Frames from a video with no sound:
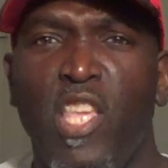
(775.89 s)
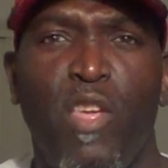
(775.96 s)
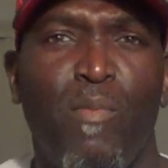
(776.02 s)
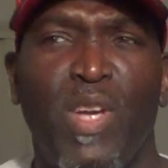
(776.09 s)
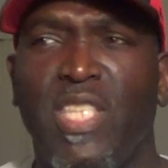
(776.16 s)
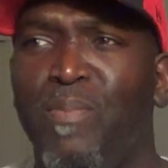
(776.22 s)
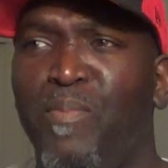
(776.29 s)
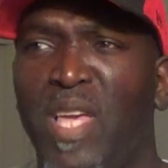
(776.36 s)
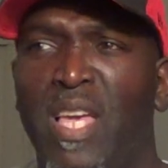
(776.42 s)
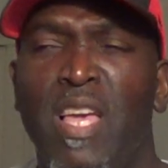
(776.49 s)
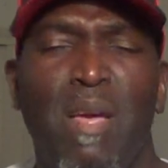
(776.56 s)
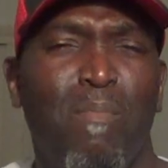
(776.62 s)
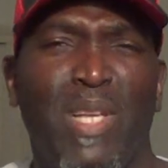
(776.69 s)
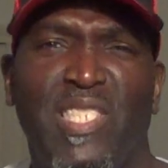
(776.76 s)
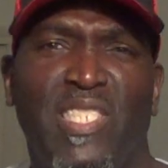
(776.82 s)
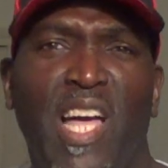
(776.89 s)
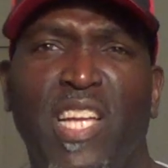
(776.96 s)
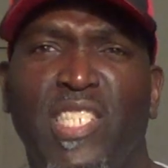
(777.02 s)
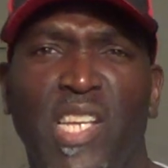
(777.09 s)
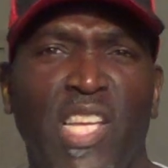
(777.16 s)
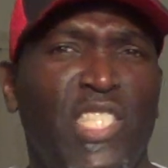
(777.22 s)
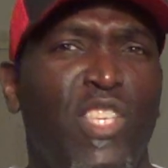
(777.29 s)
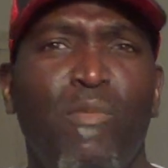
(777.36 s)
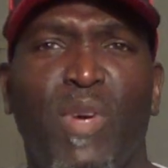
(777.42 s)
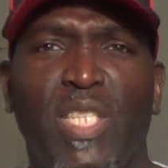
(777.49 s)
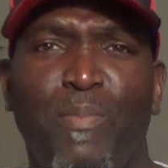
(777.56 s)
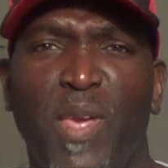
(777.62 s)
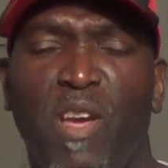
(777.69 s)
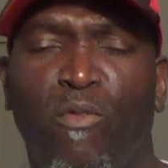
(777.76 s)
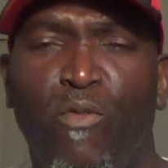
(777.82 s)
You must be misogynist. You
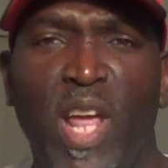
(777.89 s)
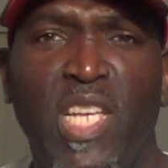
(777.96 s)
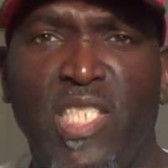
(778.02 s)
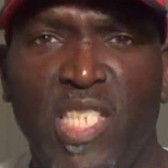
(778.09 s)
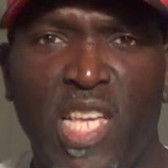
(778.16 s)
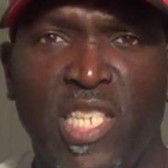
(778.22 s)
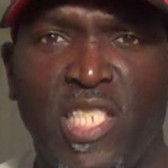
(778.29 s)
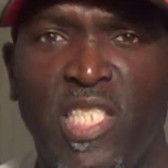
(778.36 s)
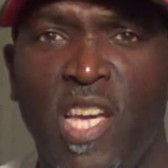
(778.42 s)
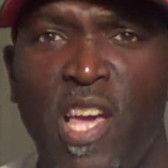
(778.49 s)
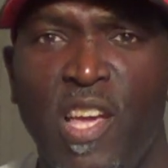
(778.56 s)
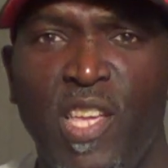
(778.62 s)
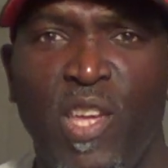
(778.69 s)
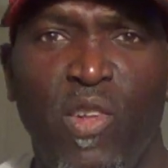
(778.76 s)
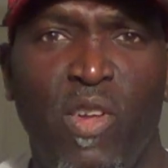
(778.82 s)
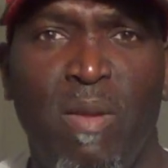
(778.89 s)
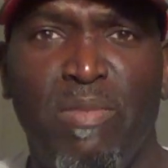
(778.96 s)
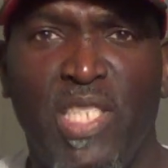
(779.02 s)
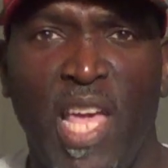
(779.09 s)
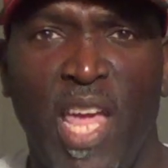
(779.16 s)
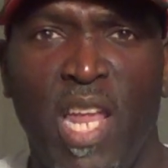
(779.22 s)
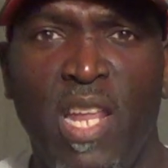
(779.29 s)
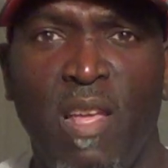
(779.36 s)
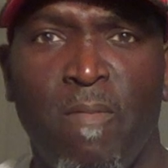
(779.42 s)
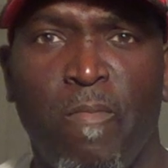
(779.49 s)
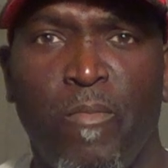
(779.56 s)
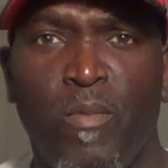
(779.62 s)
must be a racist. You know what I'm saying?